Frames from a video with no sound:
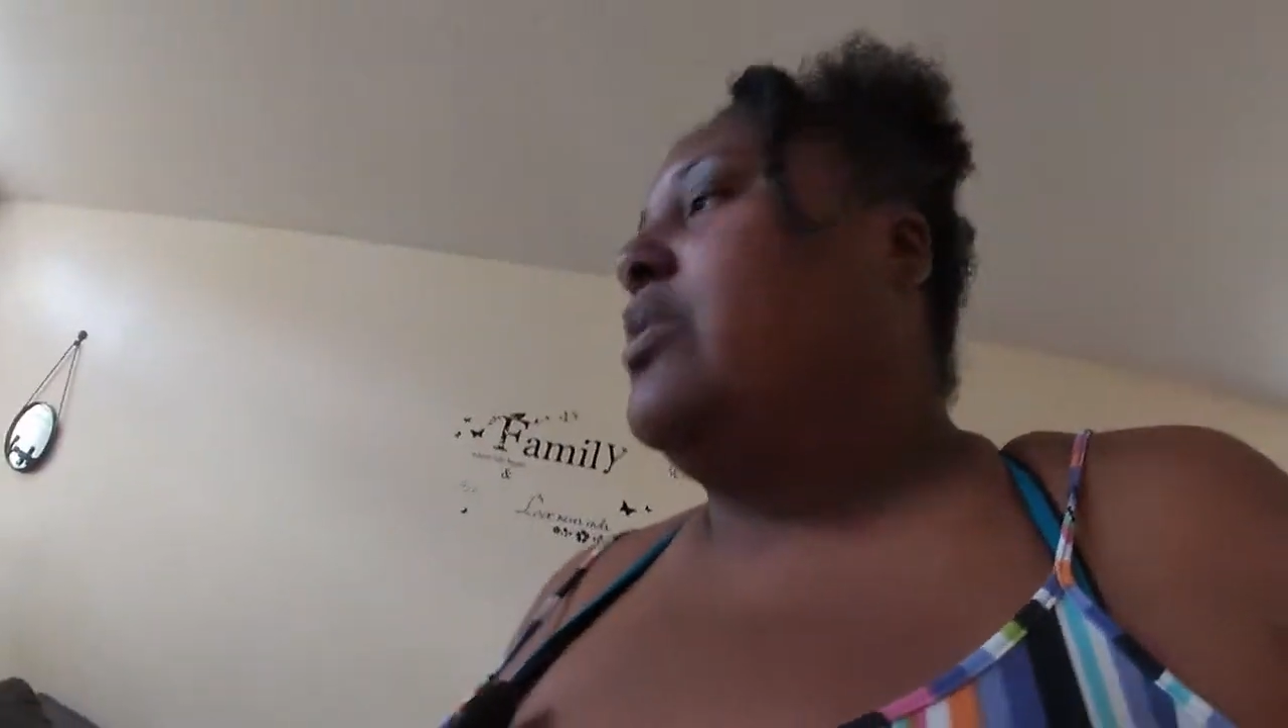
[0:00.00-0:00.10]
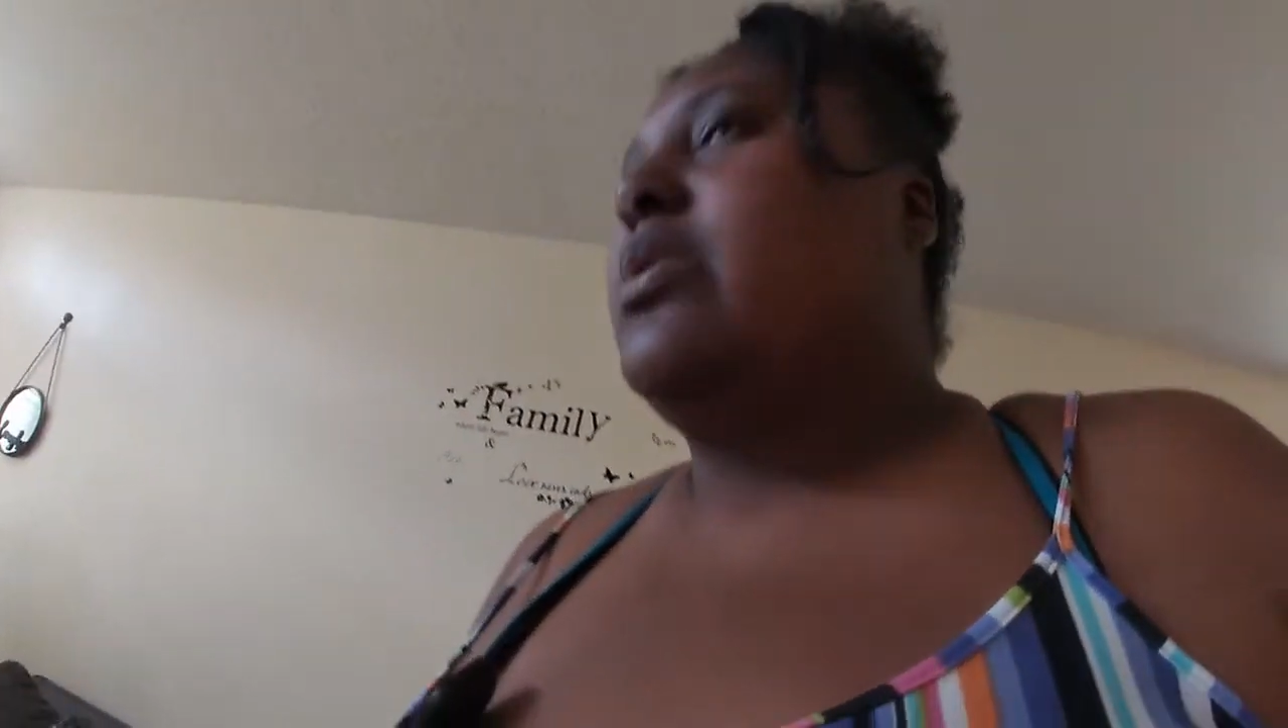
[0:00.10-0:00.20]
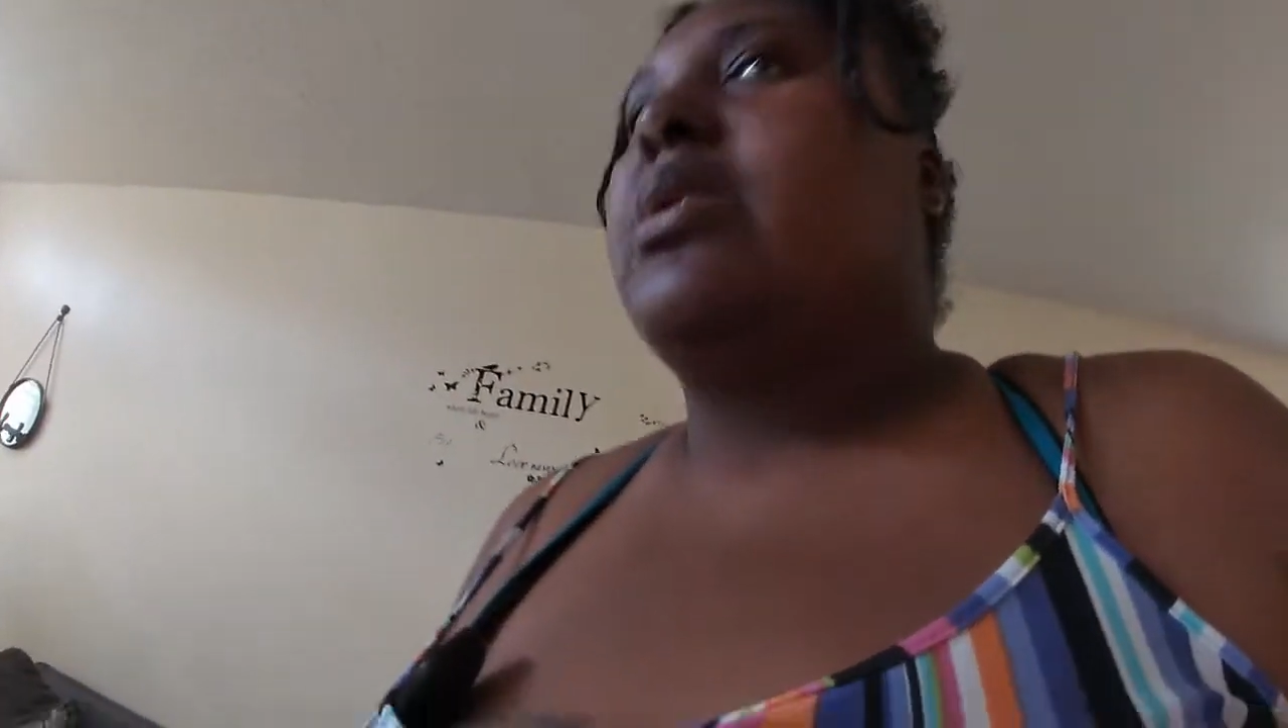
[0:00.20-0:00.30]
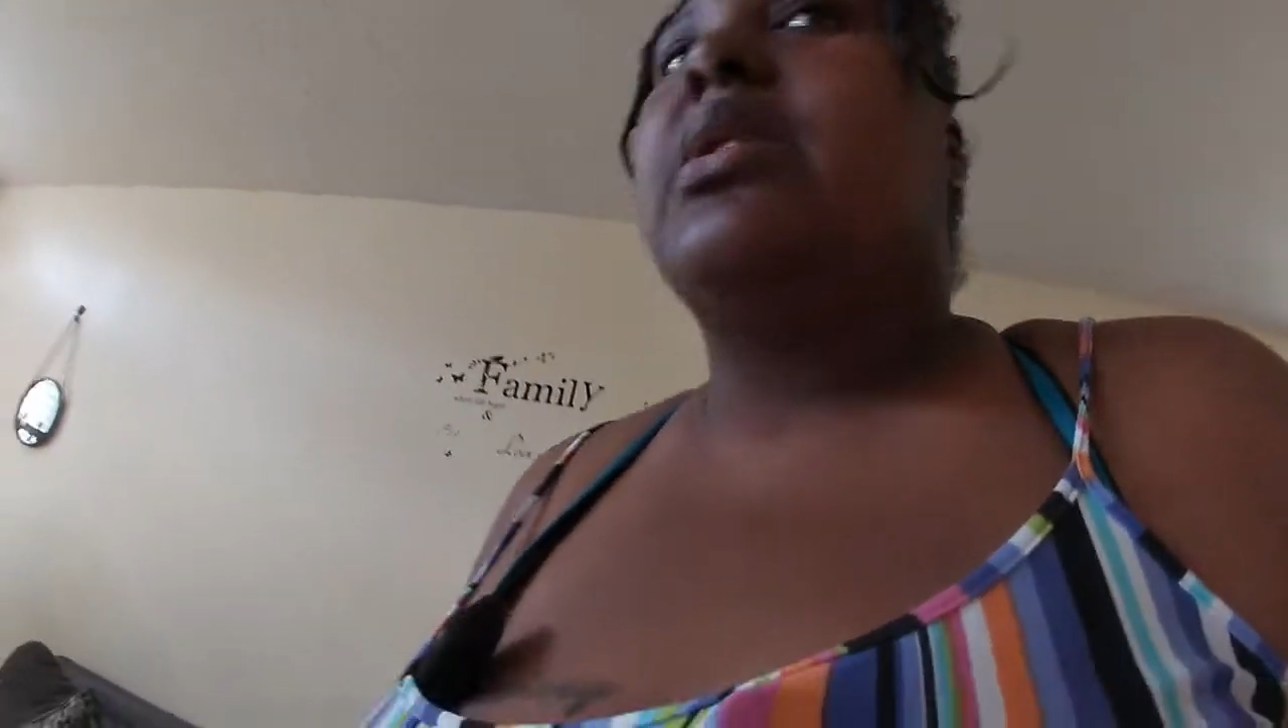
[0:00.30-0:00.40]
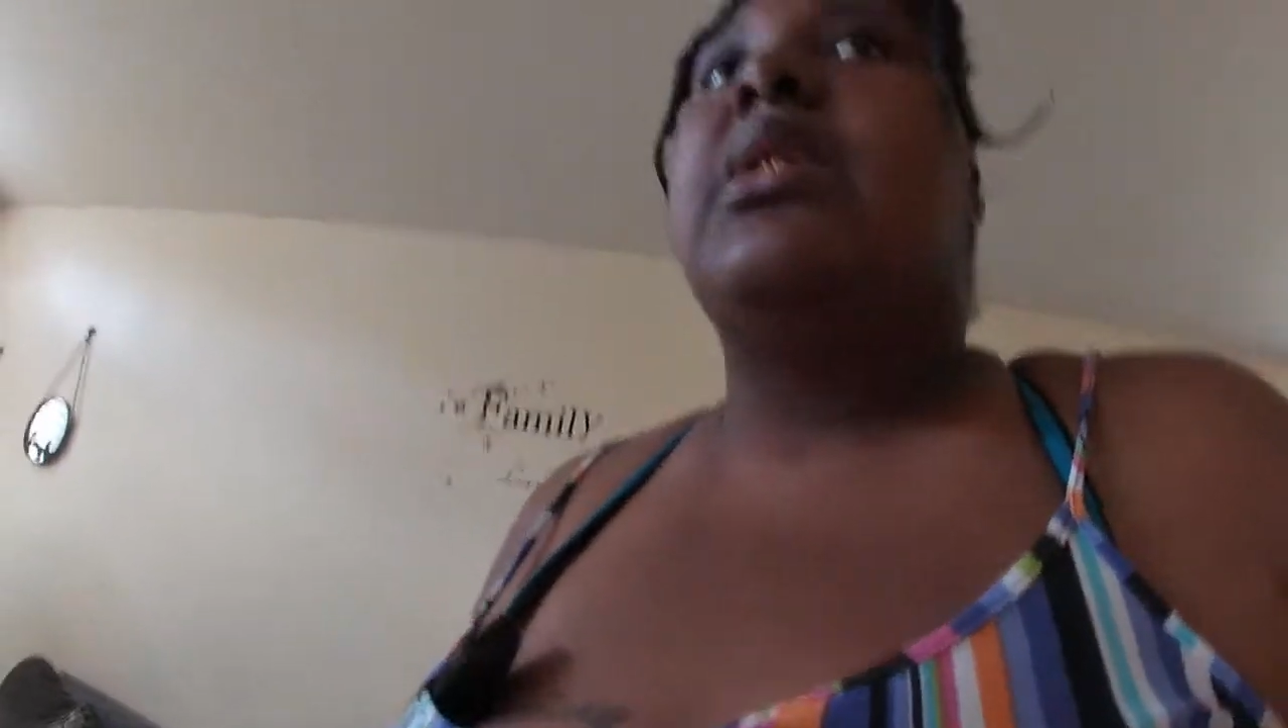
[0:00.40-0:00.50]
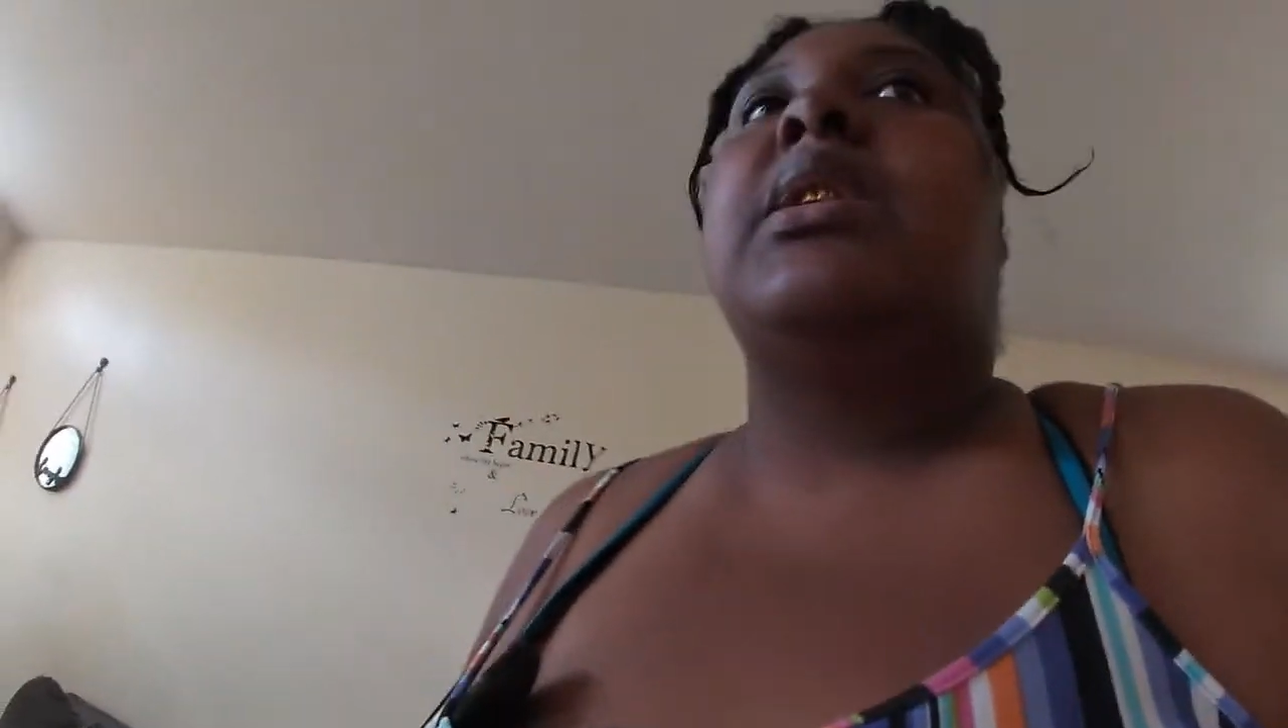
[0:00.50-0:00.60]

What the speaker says: bit more.